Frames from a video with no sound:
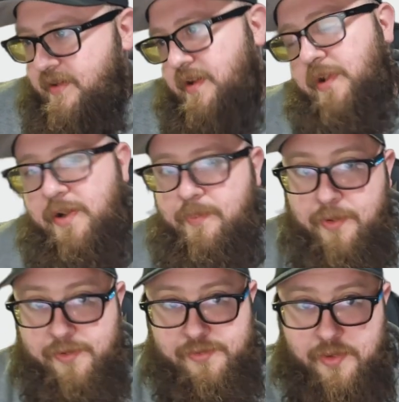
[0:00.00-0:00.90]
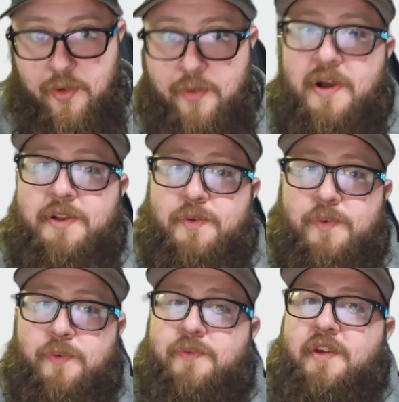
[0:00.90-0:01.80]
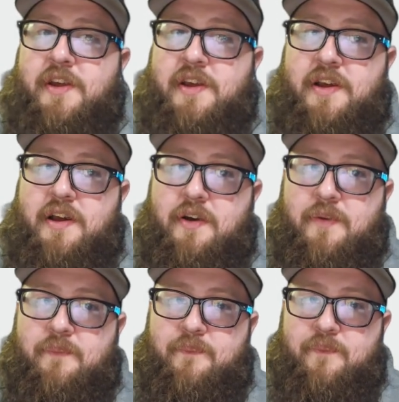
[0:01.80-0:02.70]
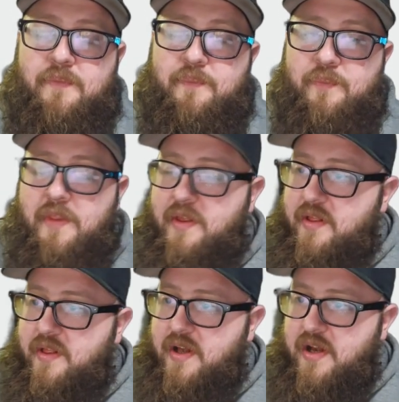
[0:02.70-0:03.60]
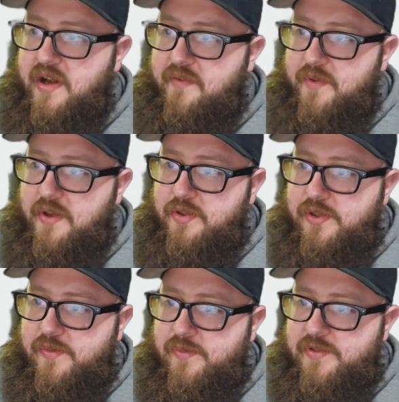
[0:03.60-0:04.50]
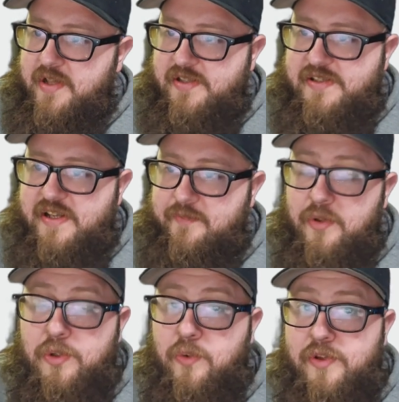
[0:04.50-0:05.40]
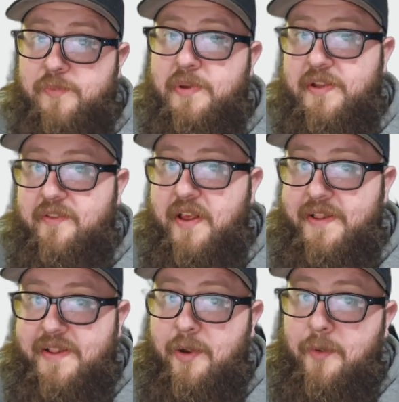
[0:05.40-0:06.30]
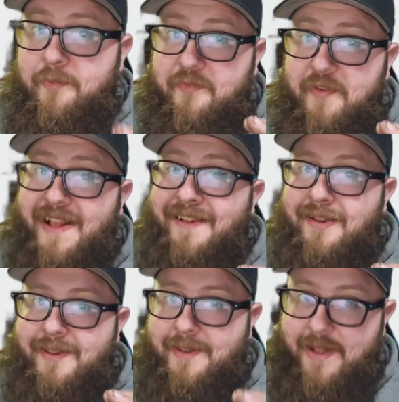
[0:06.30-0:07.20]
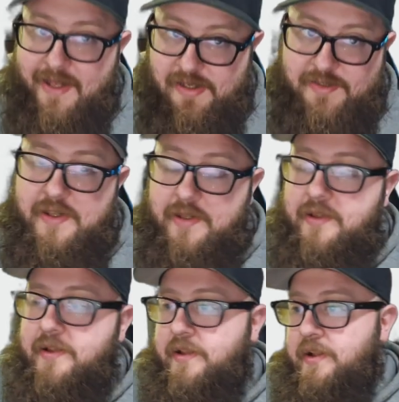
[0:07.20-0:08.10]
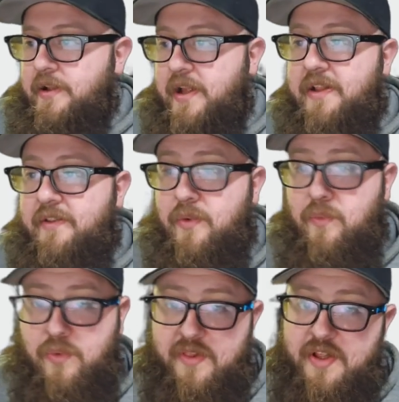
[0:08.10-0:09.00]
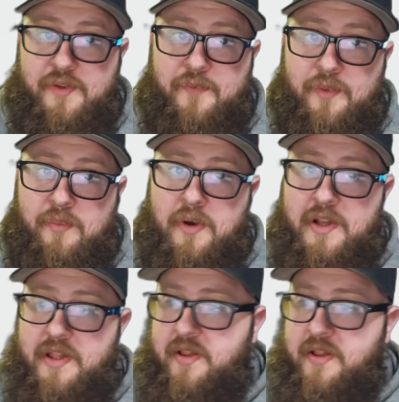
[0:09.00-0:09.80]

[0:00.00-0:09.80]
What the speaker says: I'm kind of partial to carbine tools. Um, I've used a set of their torque spits, and they are fantastic. And they're really good for the money.